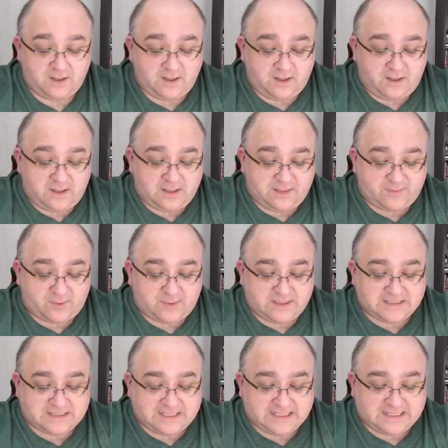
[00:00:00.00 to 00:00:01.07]
Number one
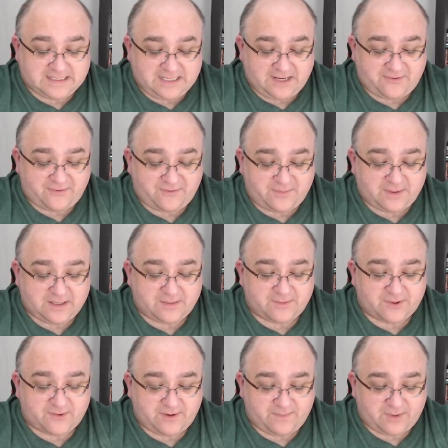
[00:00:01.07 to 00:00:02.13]
stays stiff, but number
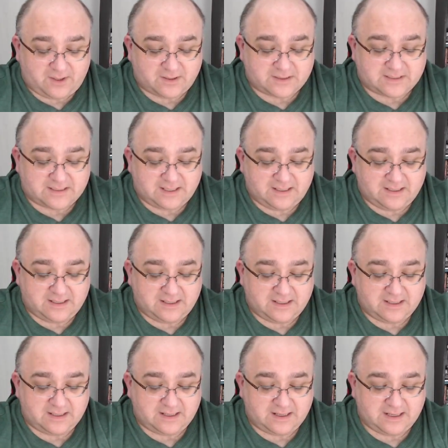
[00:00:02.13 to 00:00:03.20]
three bolts,
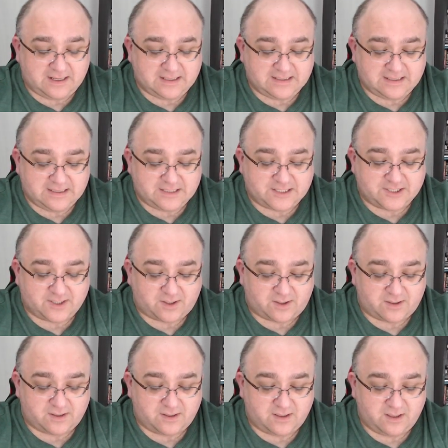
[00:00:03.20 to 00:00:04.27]
and is shot.
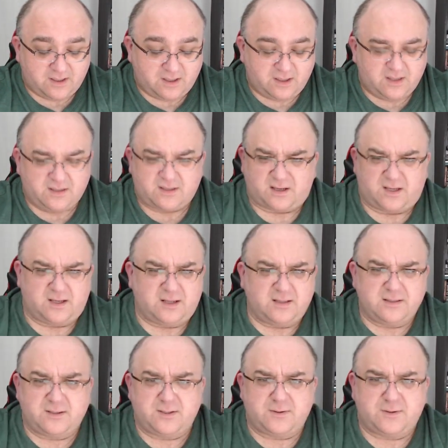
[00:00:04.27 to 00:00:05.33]
The hell
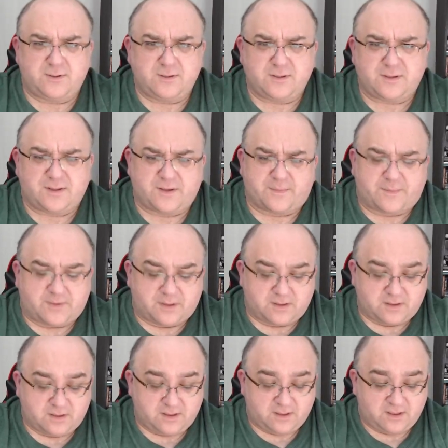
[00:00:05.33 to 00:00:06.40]
did you do to them?
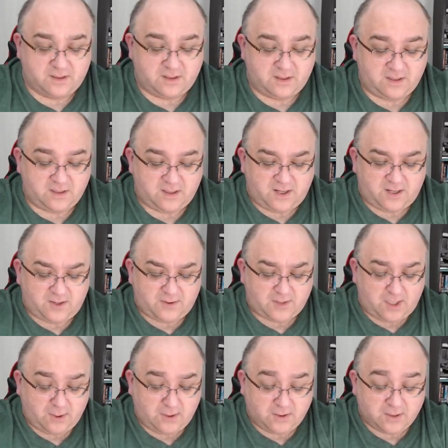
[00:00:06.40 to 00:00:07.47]
I
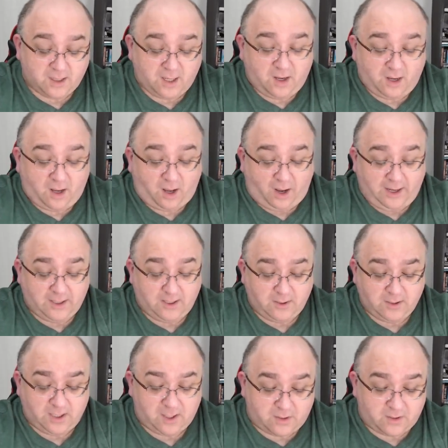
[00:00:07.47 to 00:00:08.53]
don't
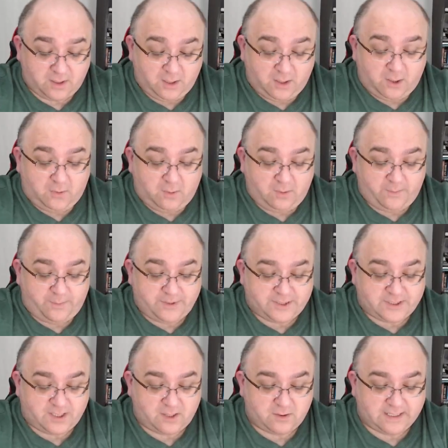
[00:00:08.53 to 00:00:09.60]
know, whimpers
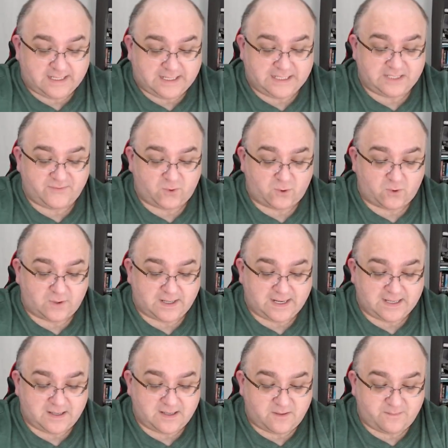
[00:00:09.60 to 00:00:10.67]
Sho like he's four
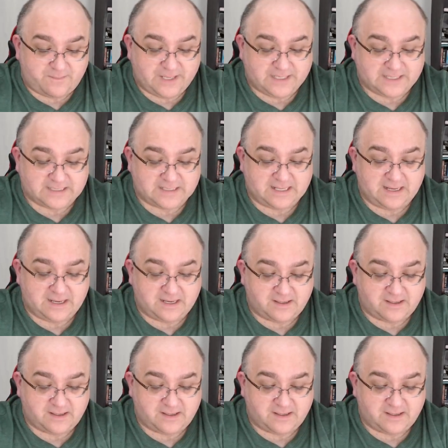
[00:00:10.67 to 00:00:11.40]
again and piss scared.